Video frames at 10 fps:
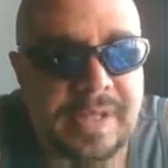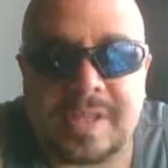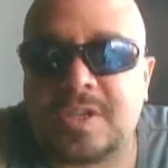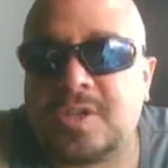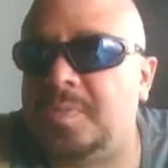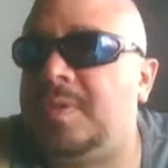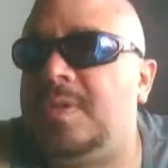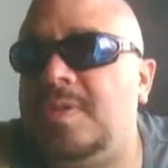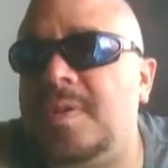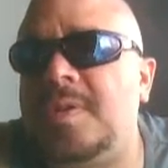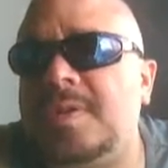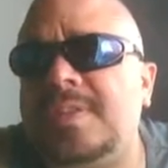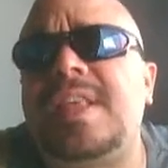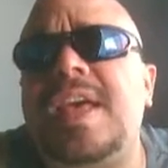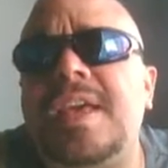There's been talk
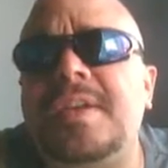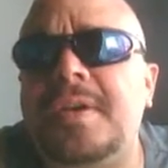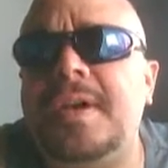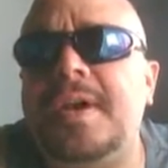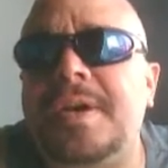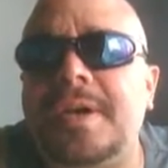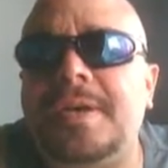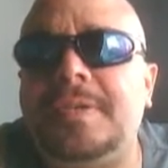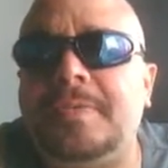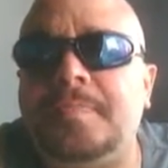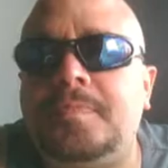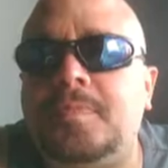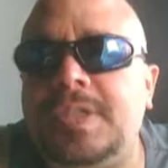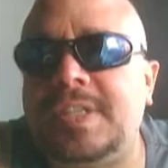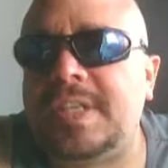that um,
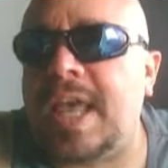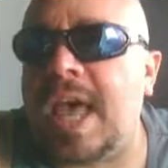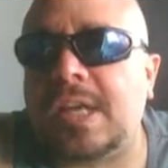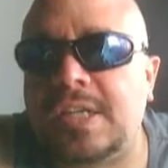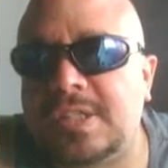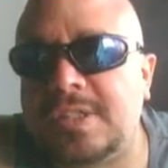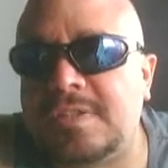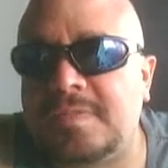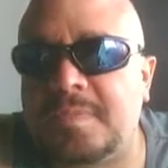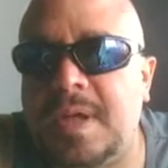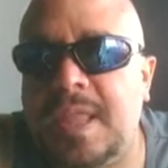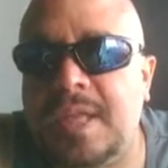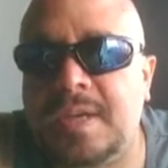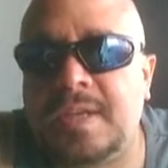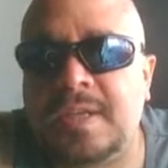recent actions of
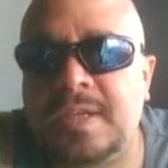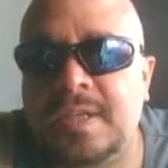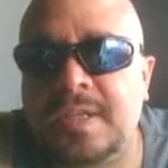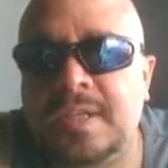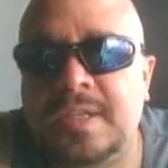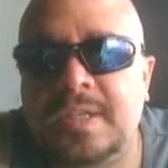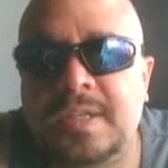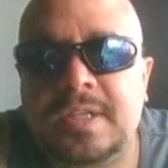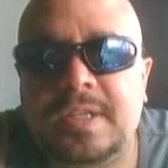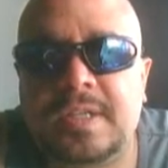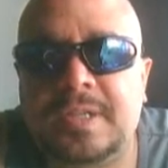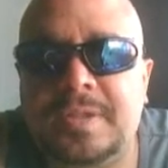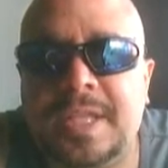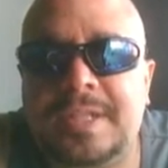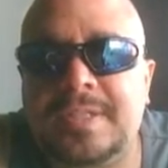mine
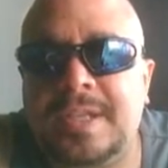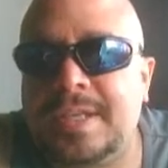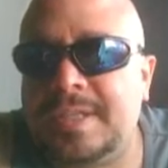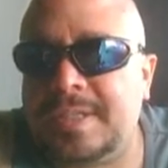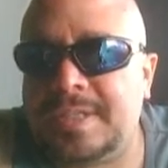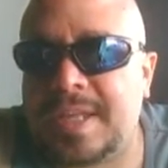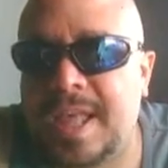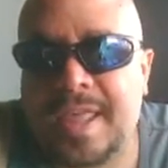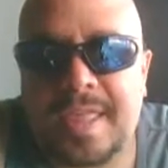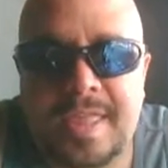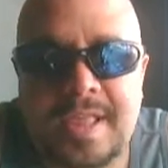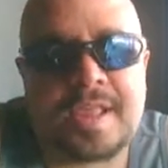led to his death